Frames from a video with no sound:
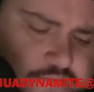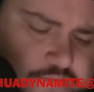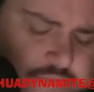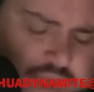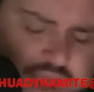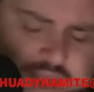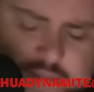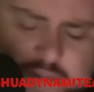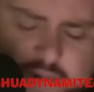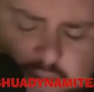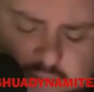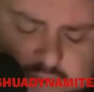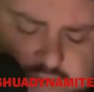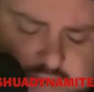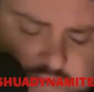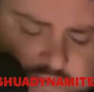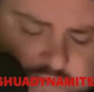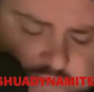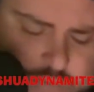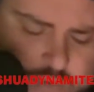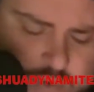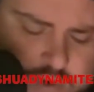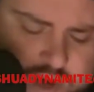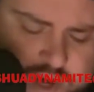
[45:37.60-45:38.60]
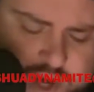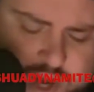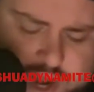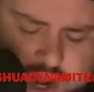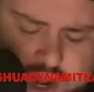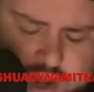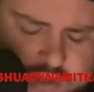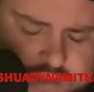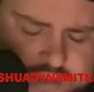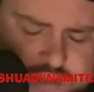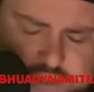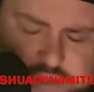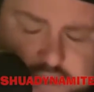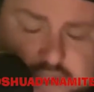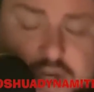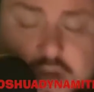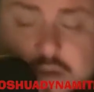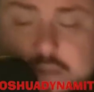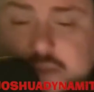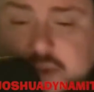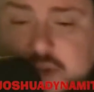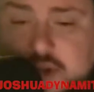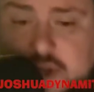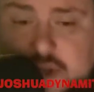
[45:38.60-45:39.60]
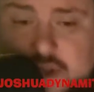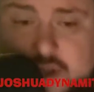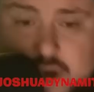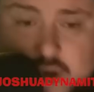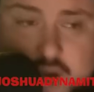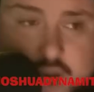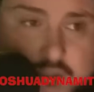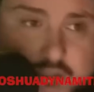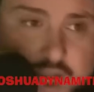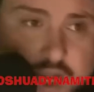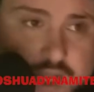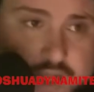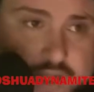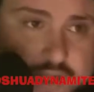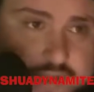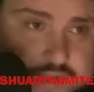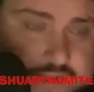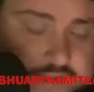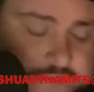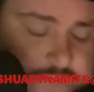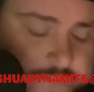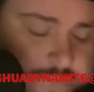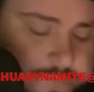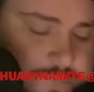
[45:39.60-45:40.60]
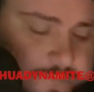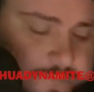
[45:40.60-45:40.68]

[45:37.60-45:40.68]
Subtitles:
maybe with a 40 ounce or something in their hands.